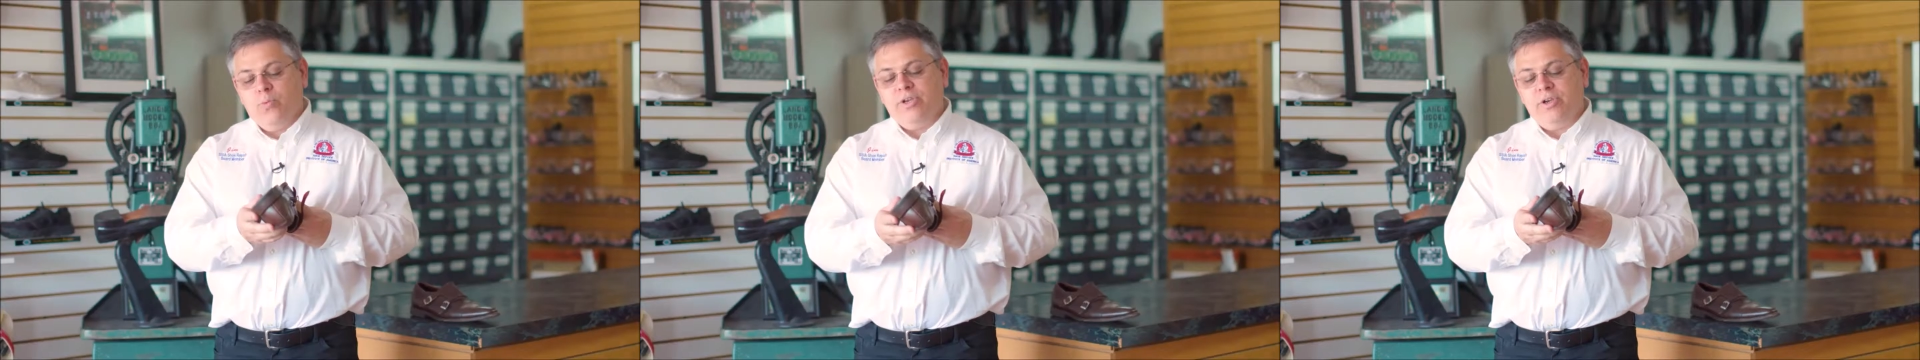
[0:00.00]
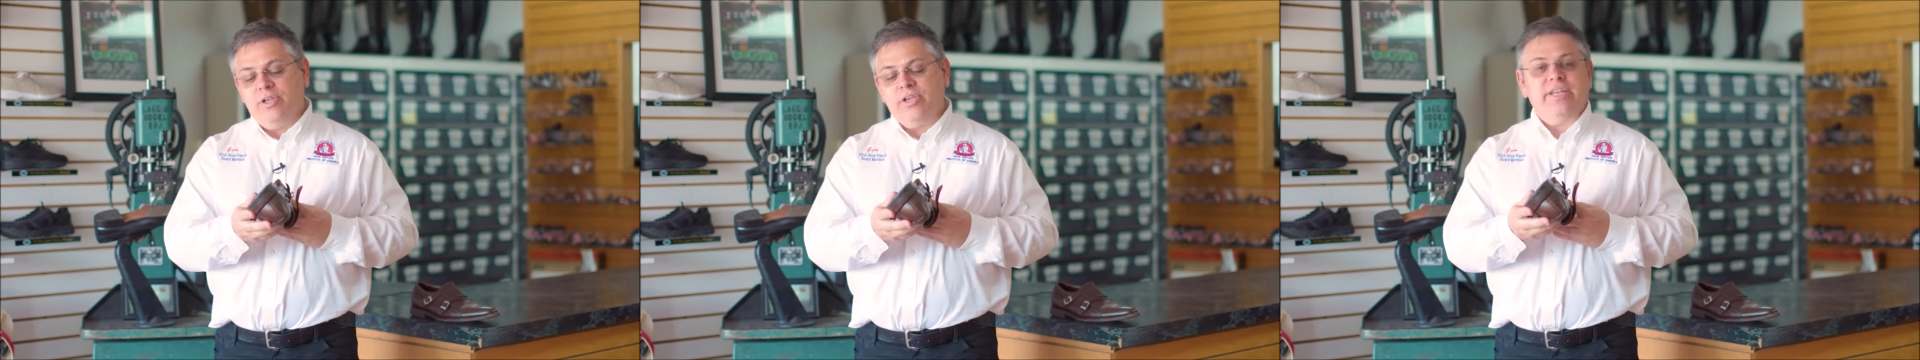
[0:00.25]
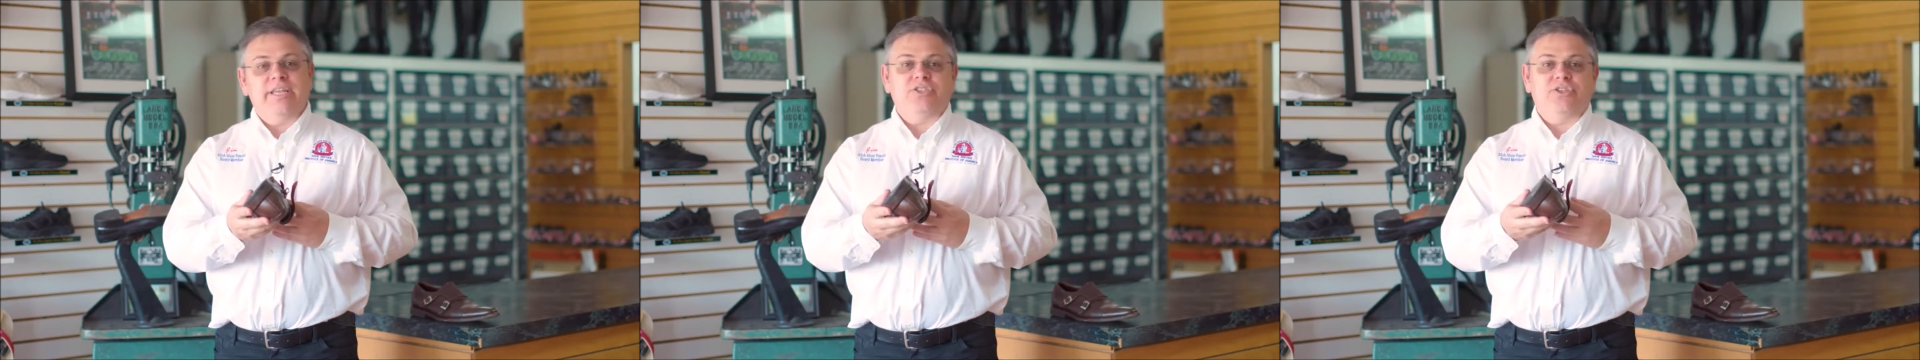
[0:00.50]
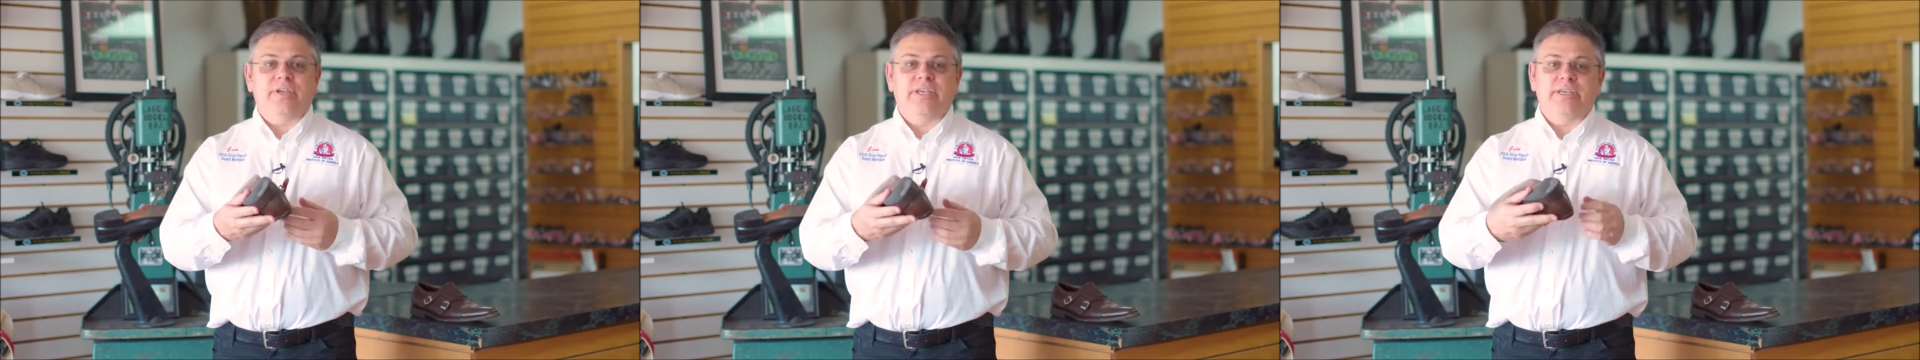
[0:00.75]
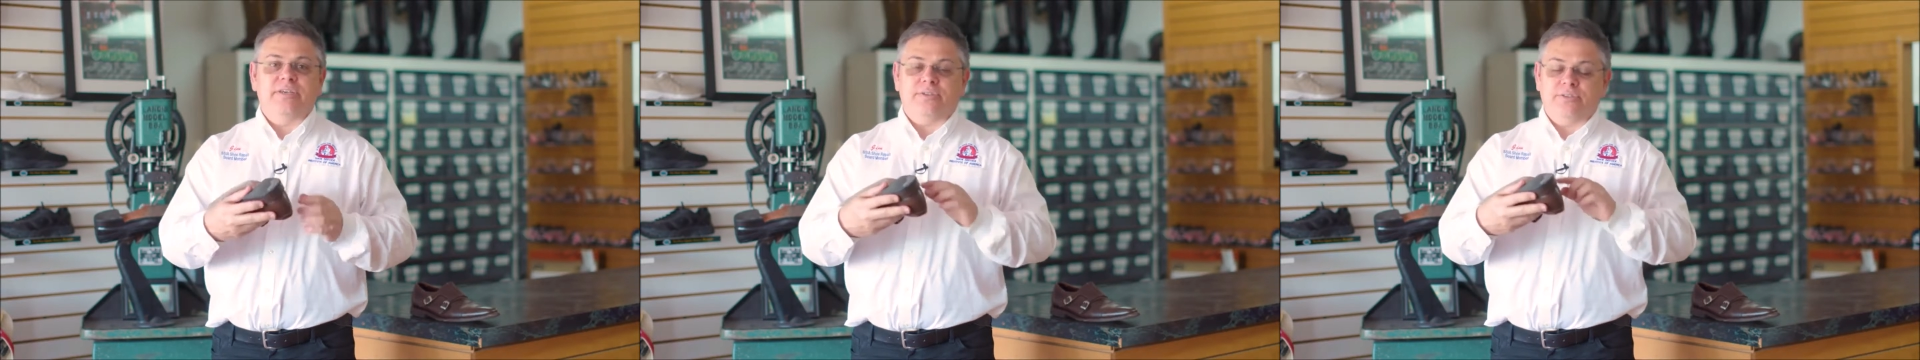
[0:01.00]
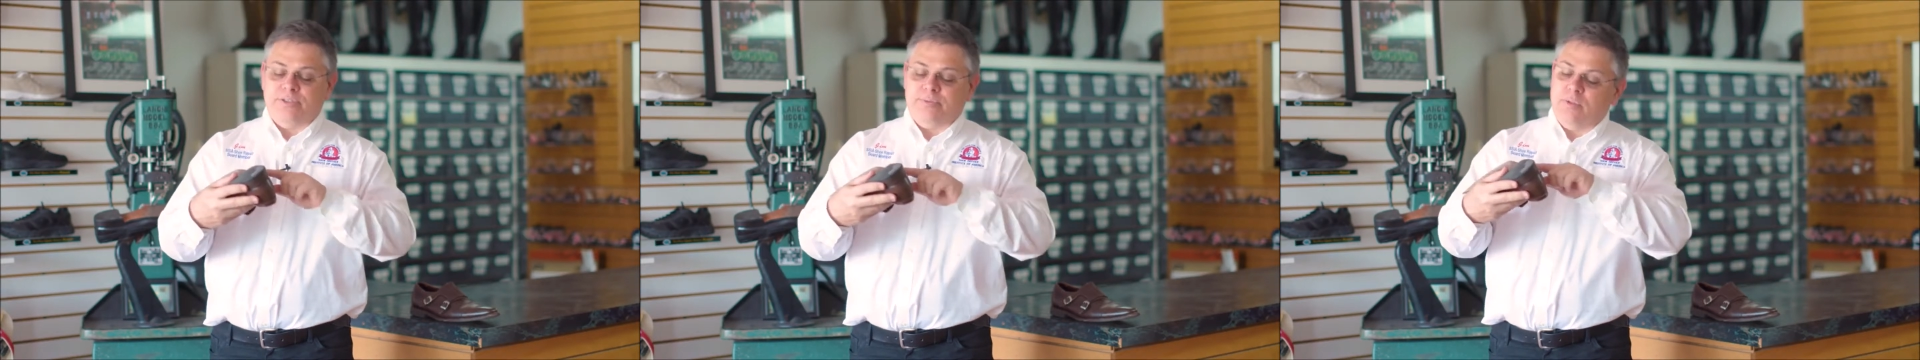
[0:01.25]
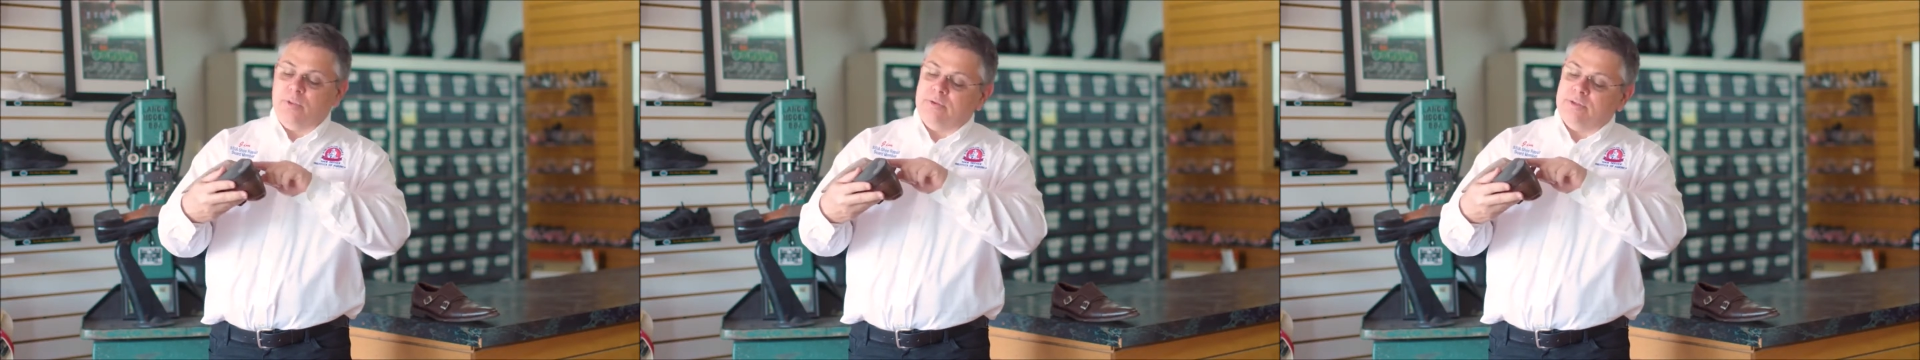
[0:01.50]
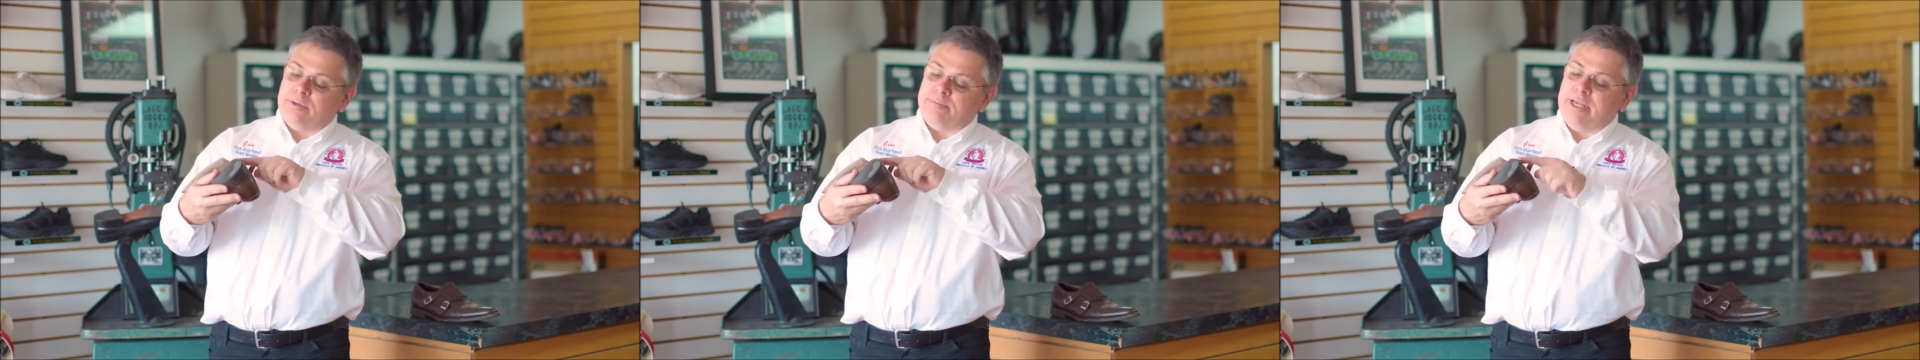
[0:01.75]
When you're looking at your heels,
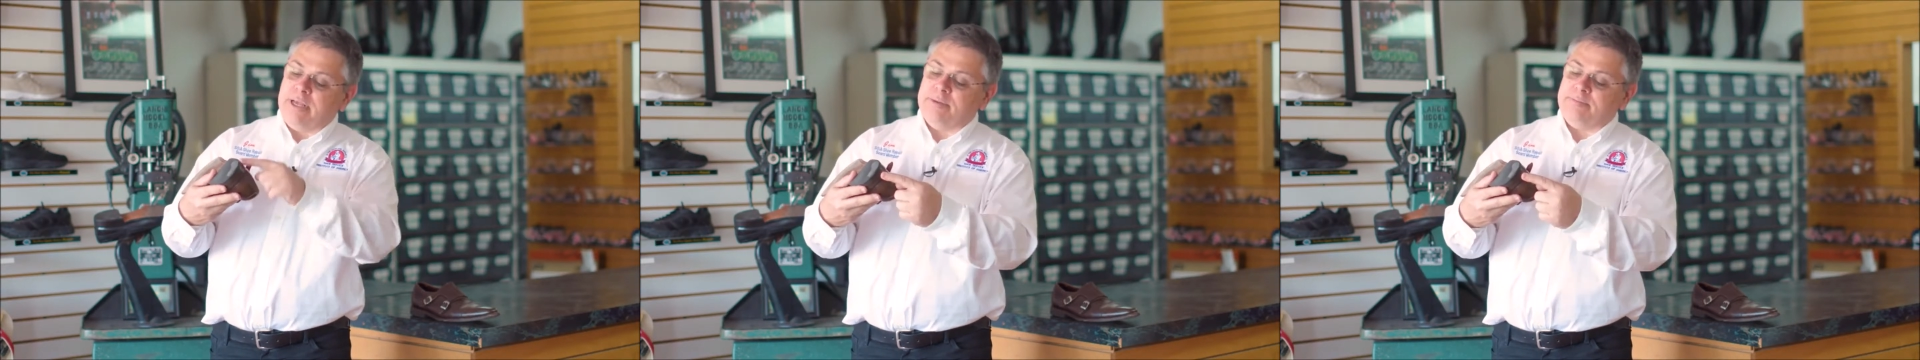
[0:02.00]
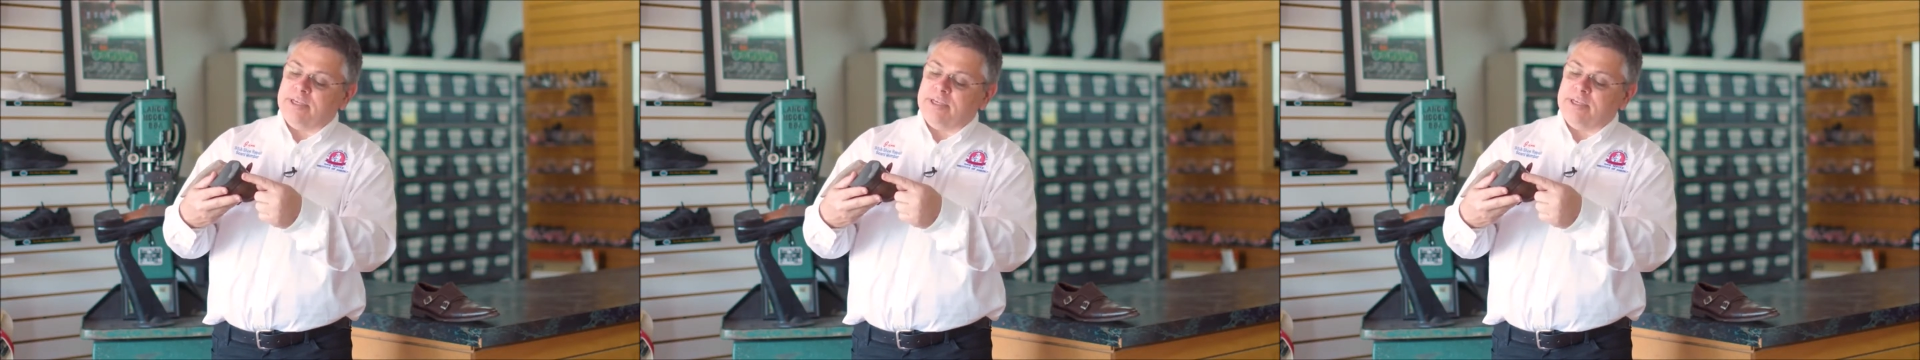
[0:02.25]
sometimes